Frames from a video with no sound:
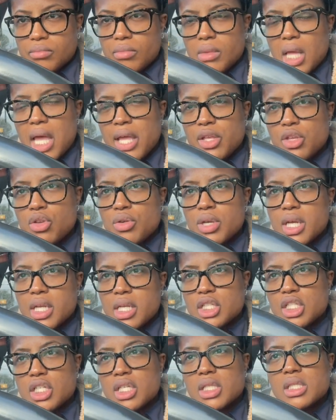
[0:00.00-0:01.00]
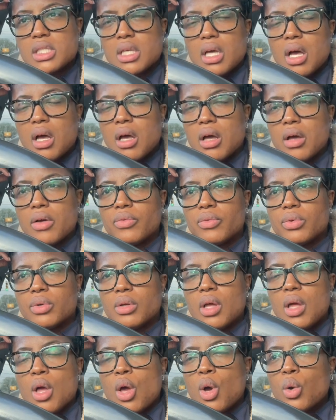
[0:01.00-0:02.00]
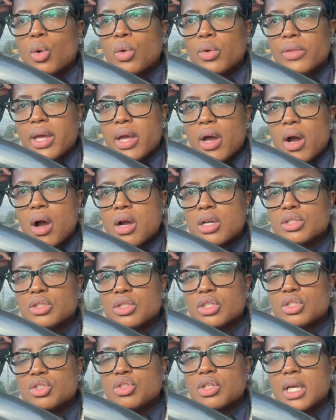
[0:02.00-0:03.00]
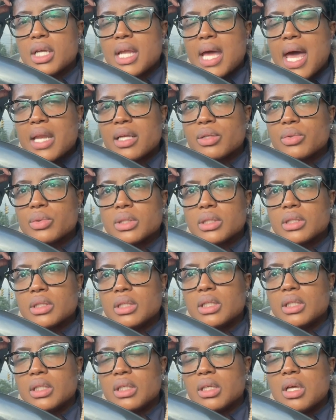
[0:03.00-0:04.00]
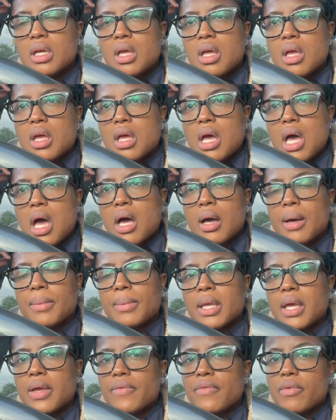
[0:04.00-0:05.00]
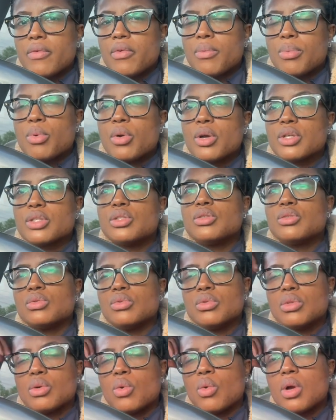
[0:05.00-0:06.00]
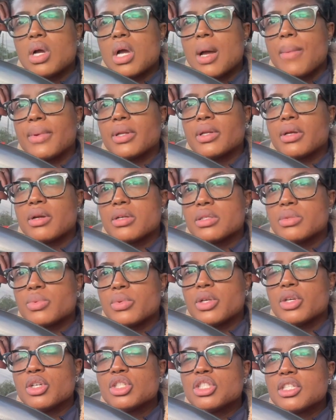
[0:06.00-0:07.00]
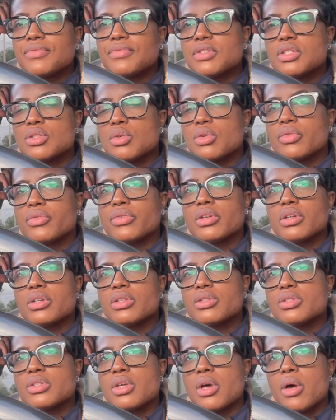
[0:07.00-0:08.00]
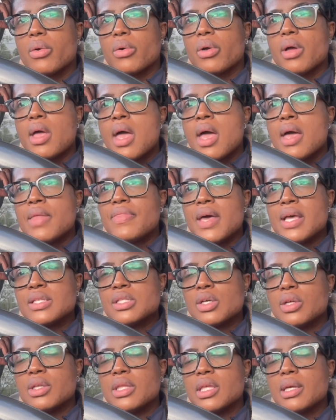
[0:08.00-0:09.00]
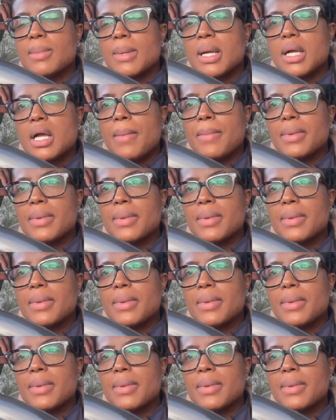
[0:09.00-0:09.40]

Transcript: and you get a gist of who they are so that you can adequately um, give a report to the oncoming nurse when shift is over. So that's the only thing about